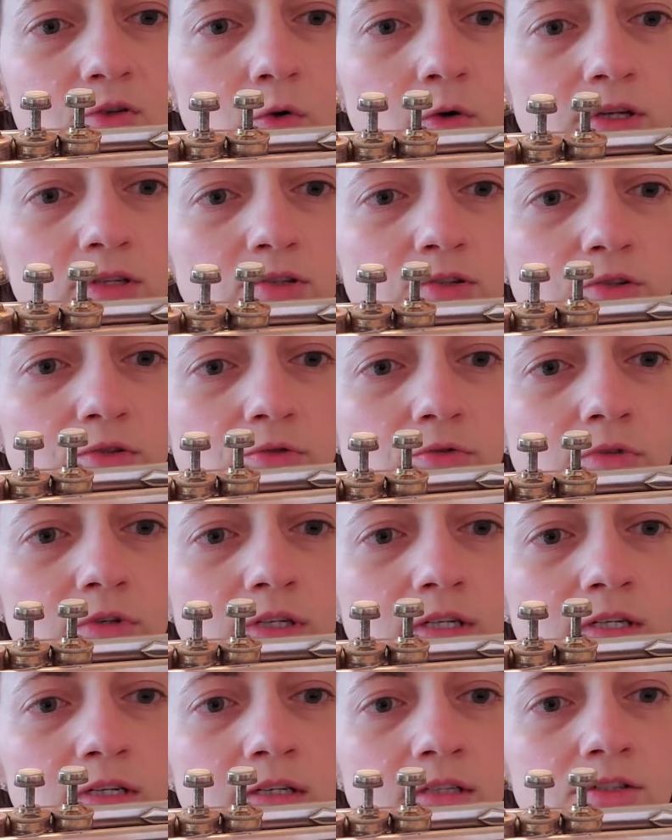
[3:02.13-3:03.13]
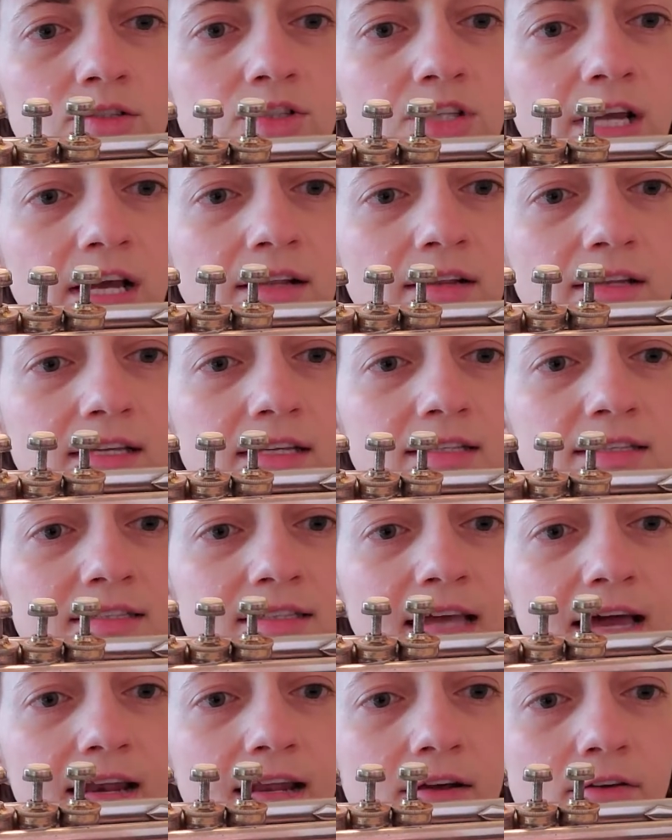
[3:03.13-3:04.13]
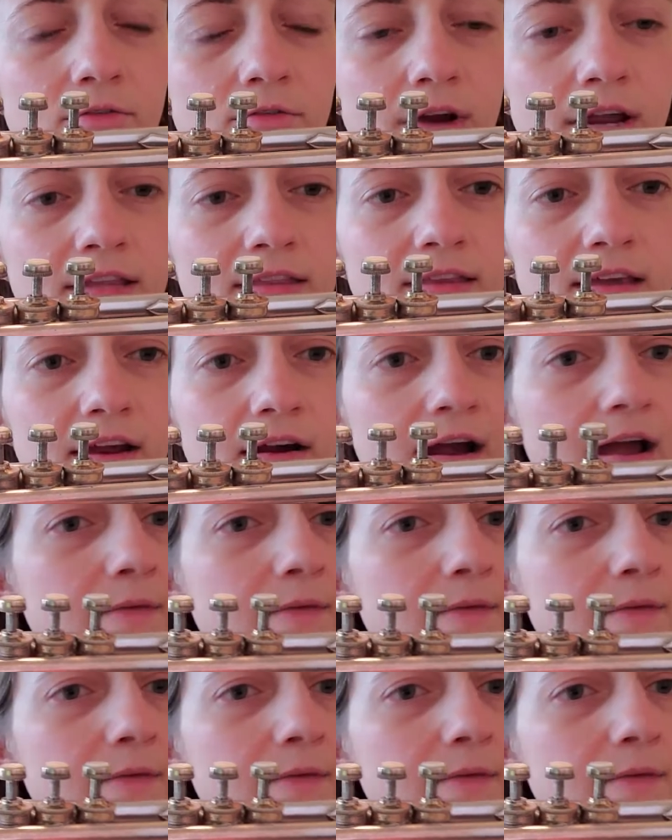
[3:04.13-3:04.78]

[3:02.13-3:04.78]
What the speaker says: going to gently set it right there.